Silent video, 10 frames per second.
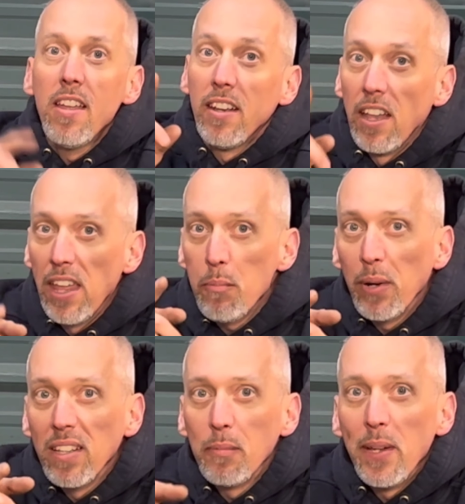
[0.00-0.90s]
Now that
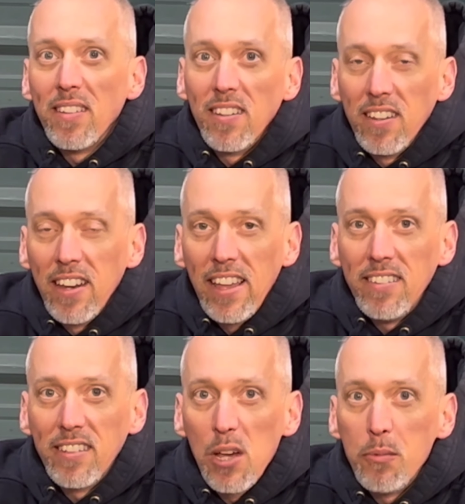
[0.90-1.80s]
brings me to today's
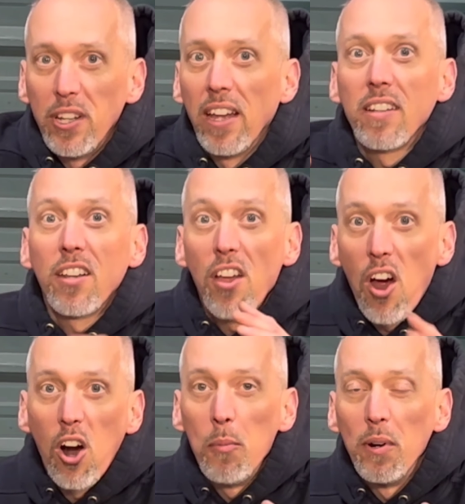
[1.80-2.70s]
subject,
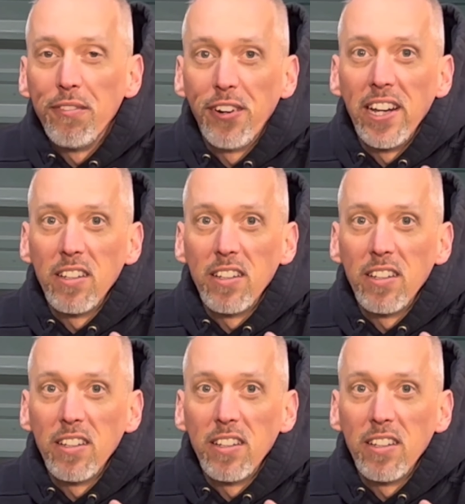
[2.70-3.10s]
Harbor Freight